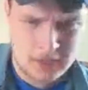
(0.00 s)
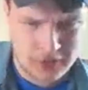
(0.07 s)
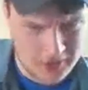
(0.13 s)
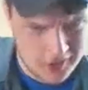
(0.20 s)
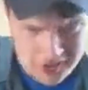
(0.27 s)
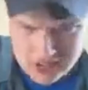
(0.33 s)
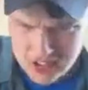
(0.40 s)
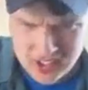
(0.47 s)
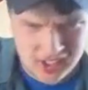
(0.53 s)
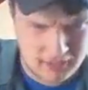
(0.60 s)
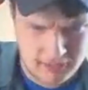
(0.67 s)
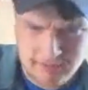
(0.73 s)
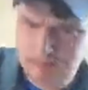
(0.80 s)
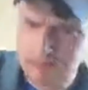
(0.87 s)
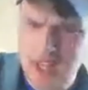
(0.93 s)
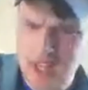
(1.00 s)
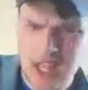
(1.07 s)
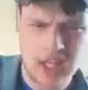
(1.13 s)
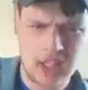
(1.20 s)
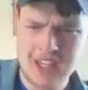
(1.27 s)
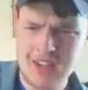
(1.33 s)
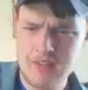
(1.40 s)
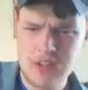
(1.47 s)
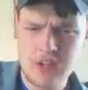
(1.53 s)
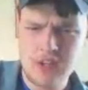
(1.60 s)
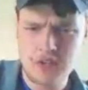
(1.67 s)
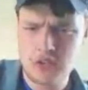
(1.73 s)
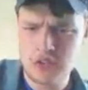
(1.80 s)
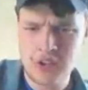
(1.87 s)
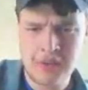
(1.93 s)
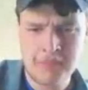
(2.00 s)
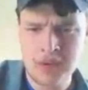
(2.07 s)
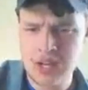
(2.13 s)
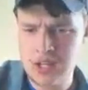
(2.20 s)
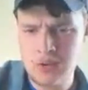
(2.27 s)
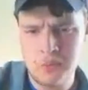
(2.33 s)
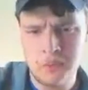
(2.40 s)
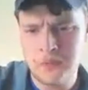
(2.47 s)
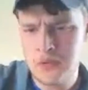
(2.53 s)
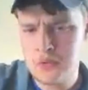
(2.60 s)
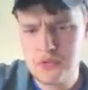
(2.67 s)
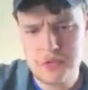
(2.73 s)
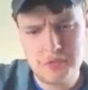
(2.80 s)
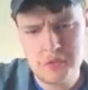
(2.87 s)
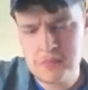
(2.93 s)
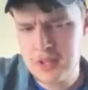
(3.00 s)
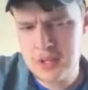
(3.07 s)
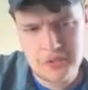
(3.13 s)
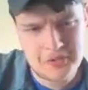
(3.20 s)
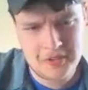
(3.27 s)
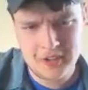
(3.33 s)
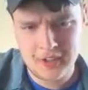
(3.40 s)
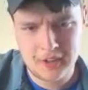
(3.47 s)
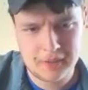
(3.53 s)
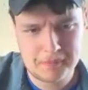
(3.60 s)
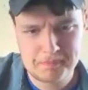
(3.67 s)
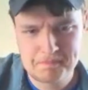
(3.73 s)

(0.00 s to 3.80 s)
He's like, give this to somebody who will use it for ministry.